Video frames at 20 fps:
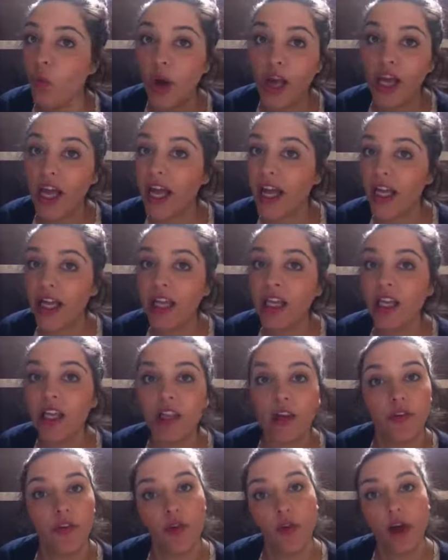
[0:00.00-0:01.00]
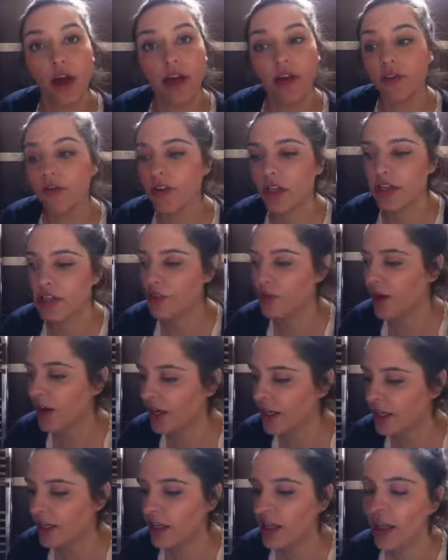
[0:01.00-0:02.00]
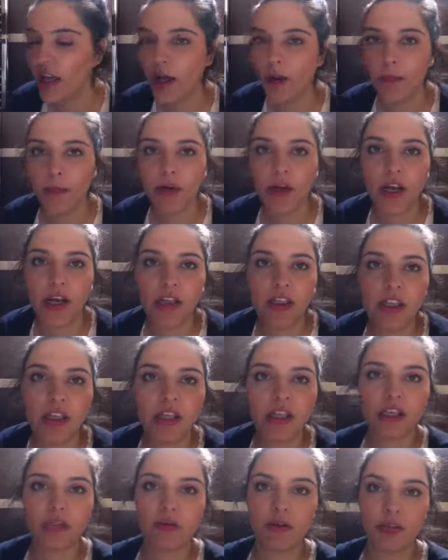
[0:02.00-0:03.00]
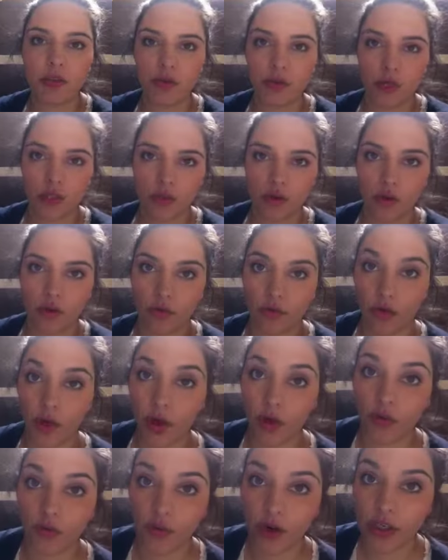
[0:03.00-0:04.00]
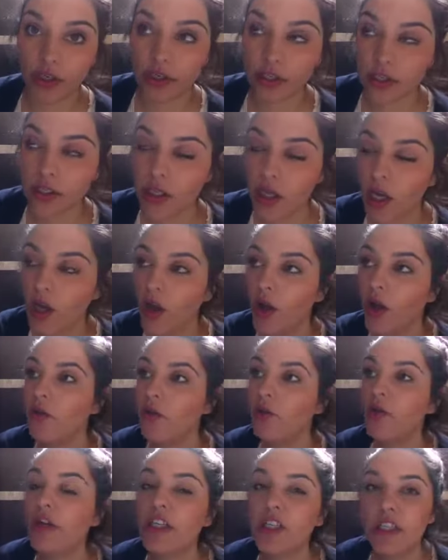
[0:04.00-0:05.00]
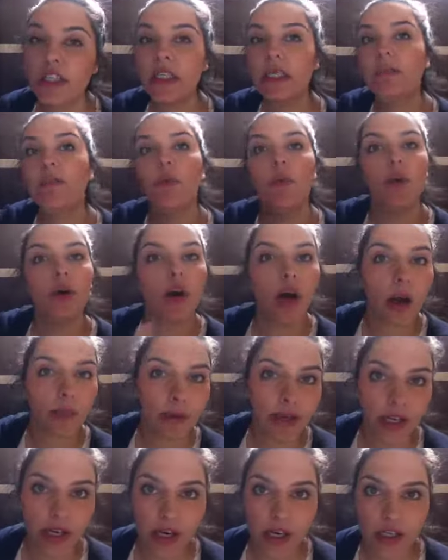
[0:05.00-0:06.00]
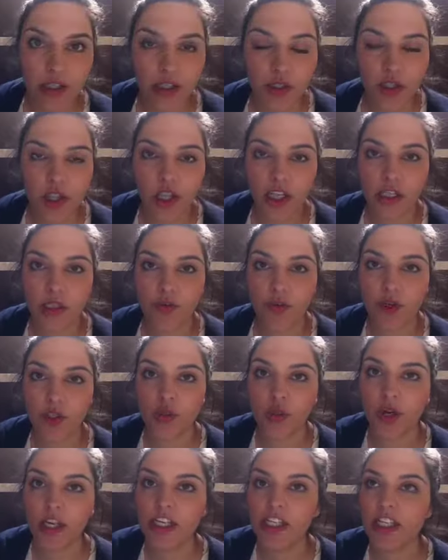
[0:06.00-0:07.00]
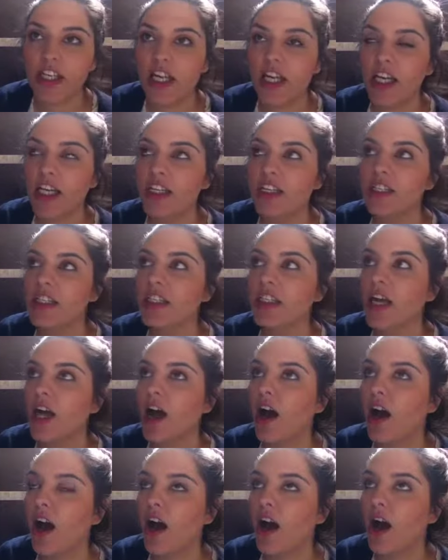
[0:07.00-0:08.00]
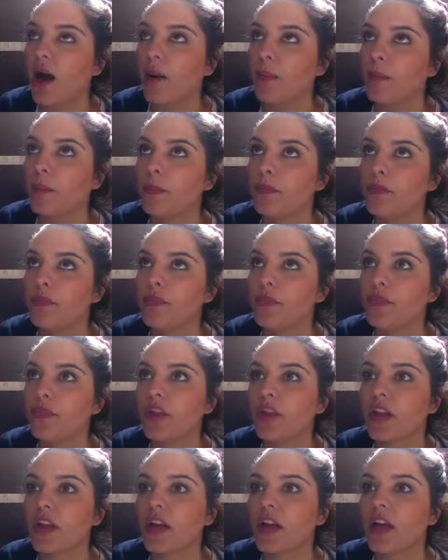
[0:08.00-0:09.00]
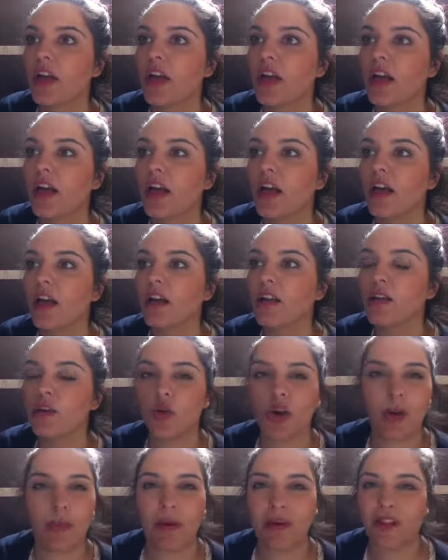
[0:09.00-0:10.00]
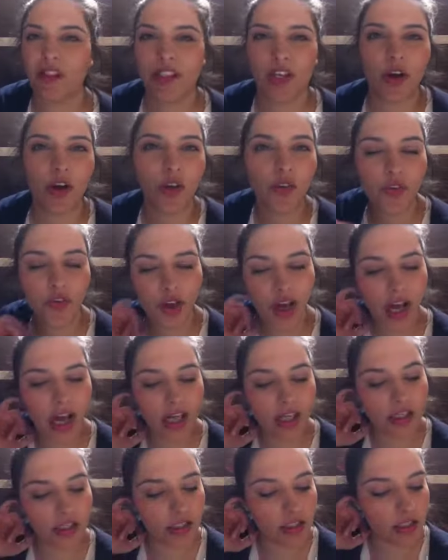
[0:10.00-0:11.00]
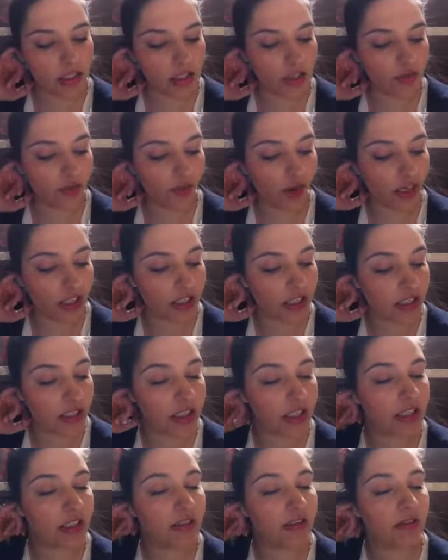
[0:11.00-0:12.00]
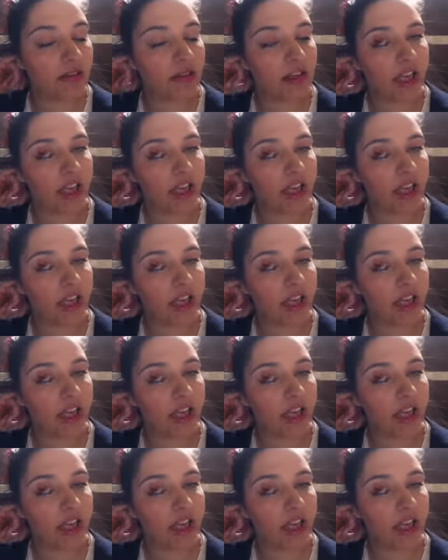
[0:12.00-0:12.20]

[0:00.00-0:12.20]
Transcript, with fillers: Well, hey, if you have, that's great, but I think, especially talking to a lot of girlfriends recently, when we were coming like to the end of our 20s, talking about stuff and friends, and